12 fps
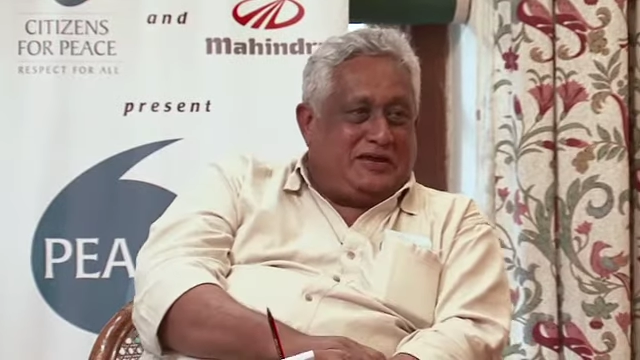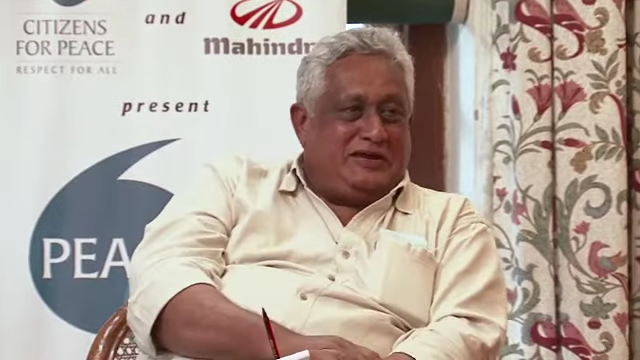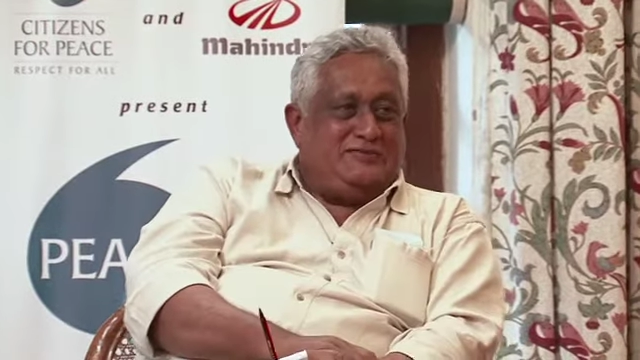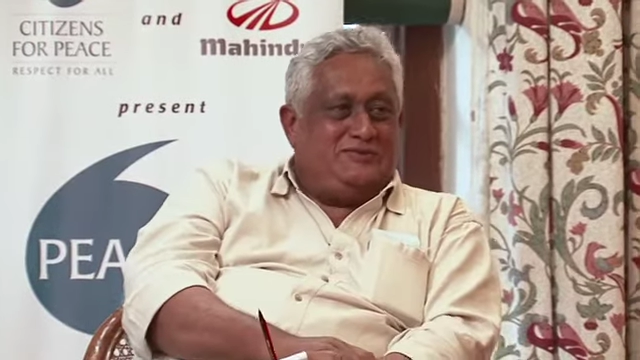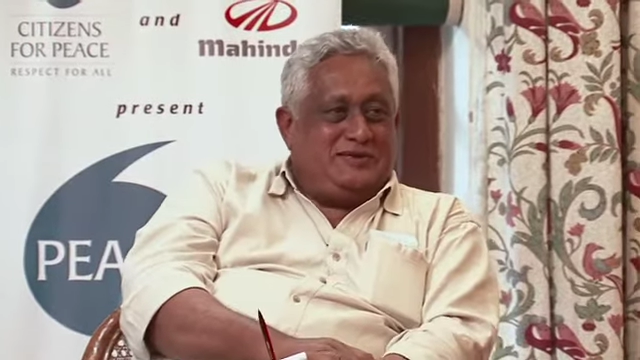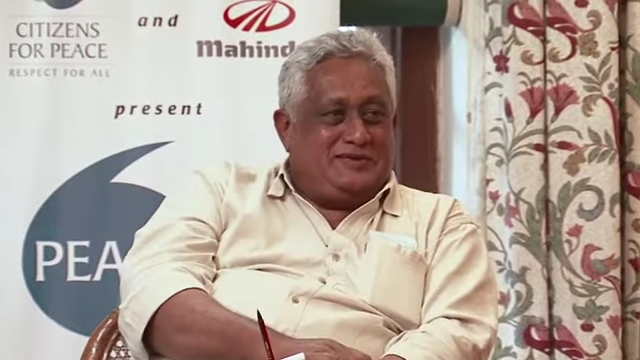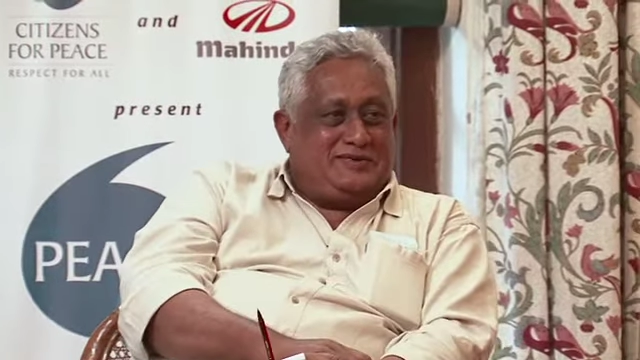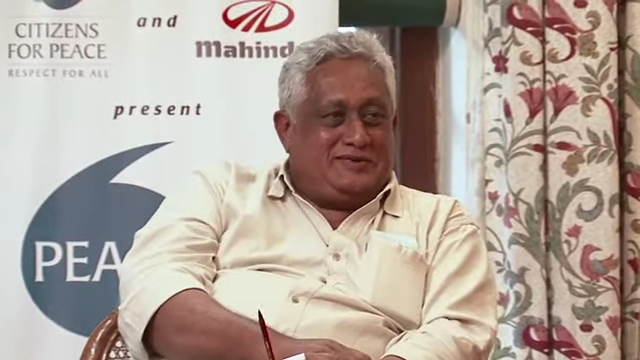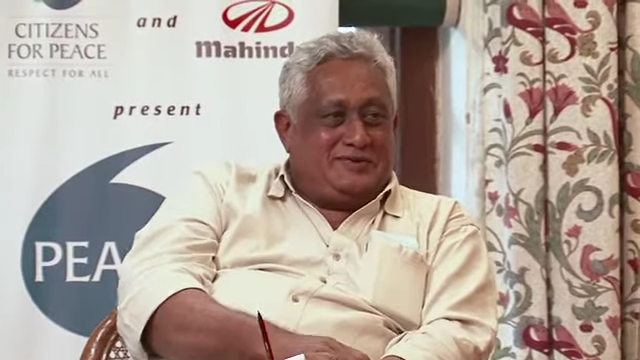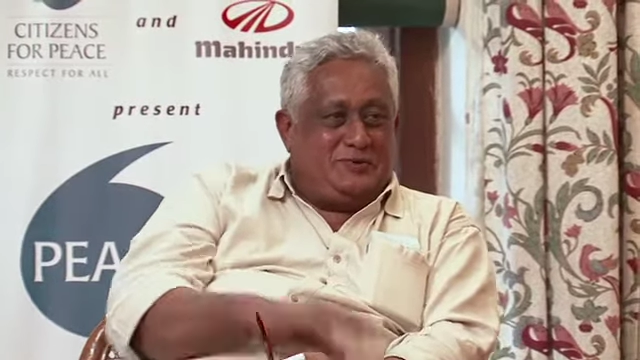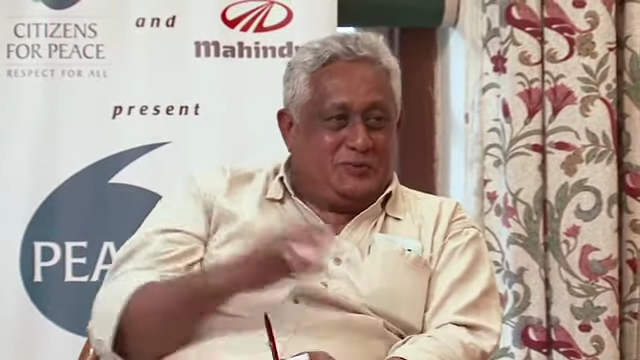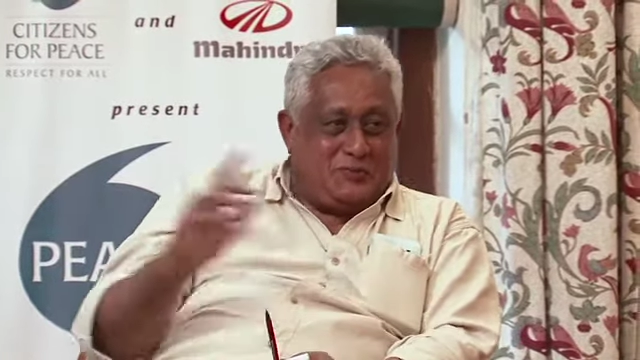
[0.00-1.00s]
envy.
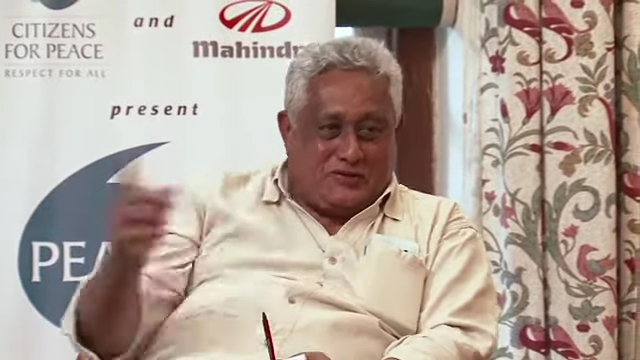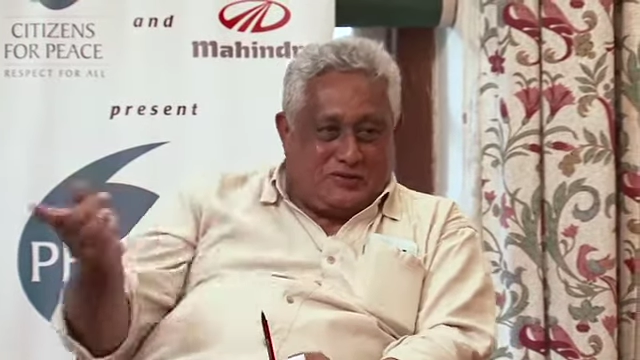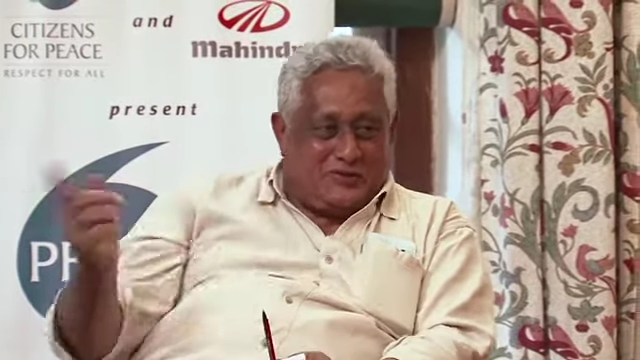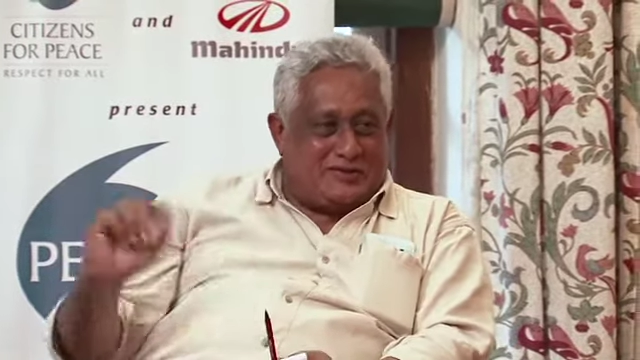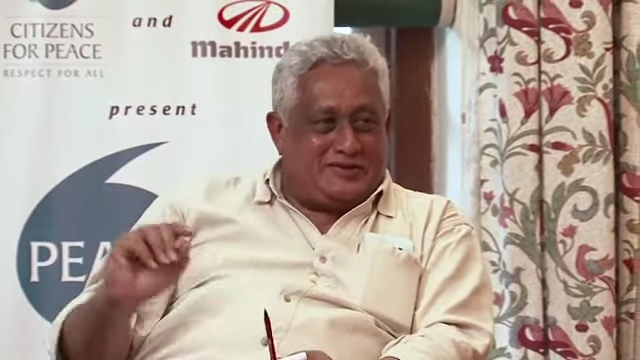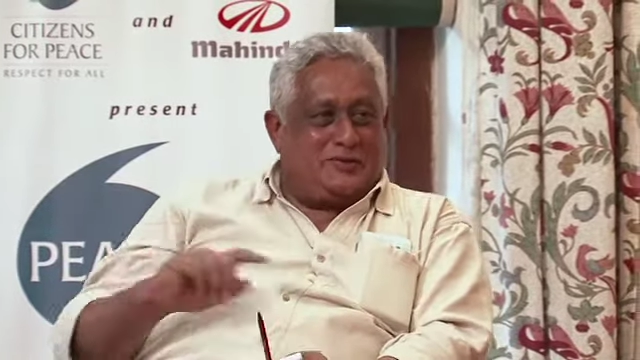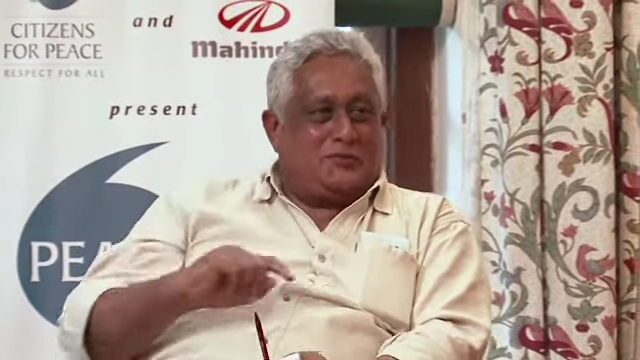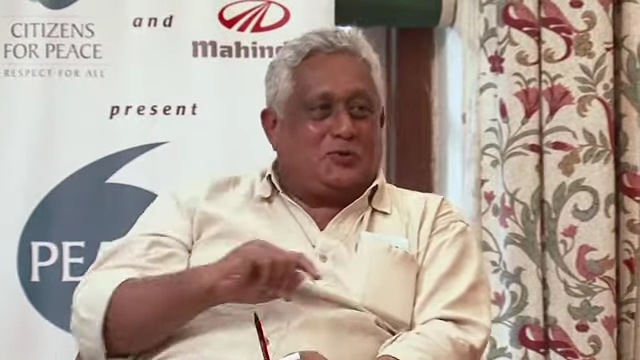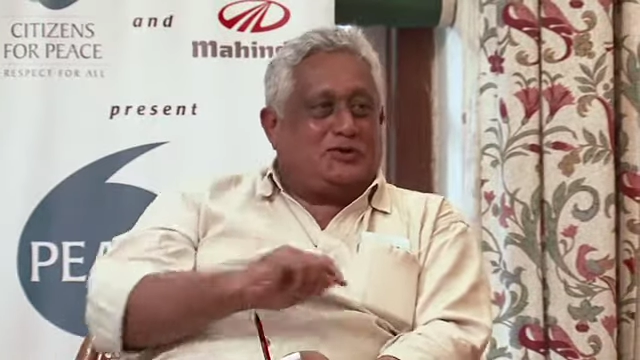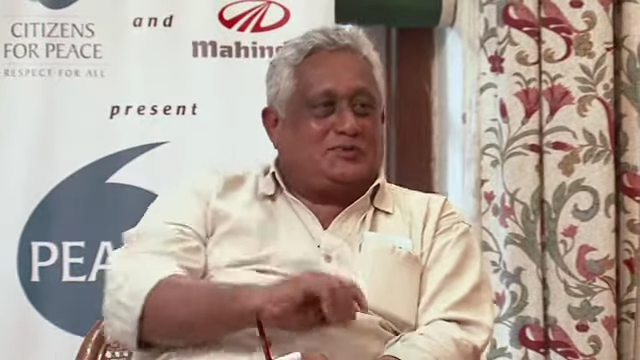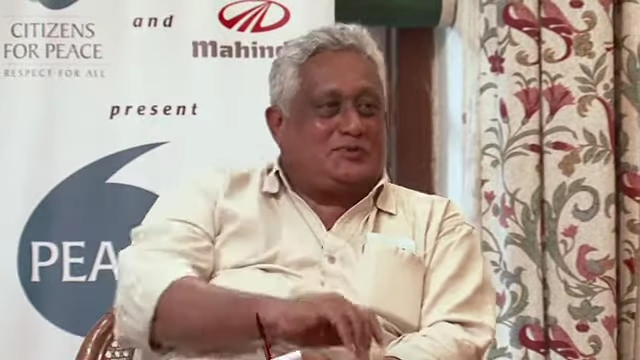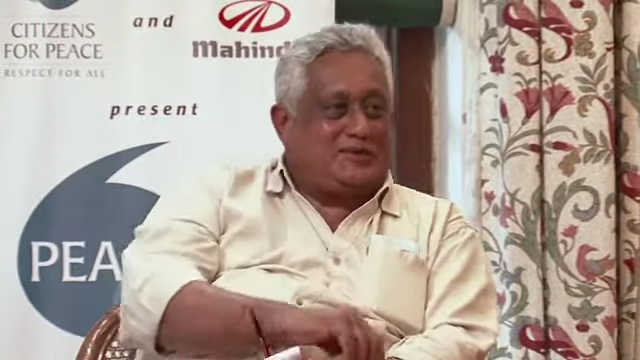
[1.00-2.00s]
You wish you had said
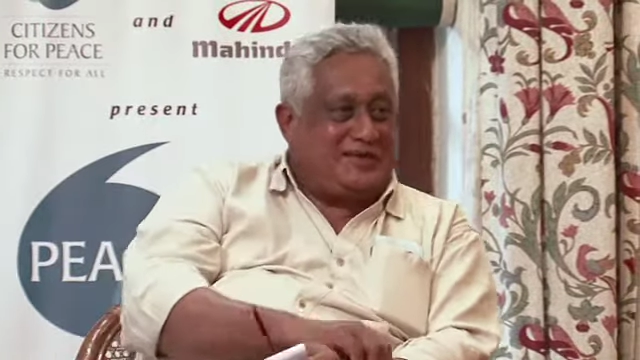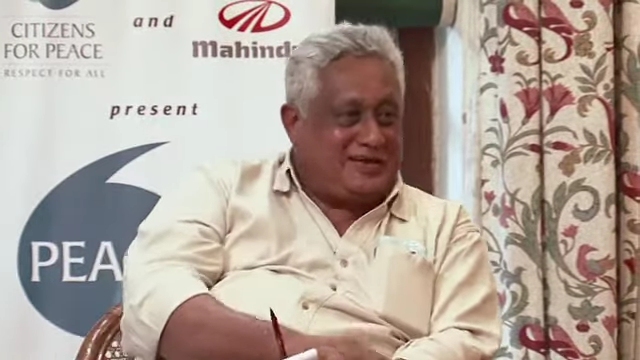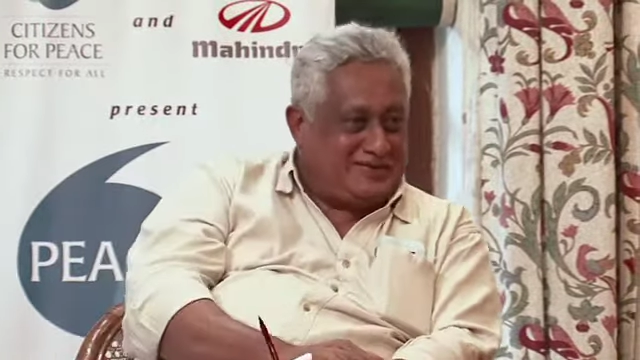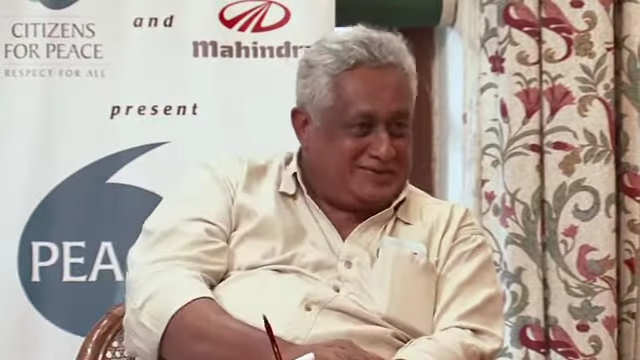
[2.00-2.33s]
whatever they had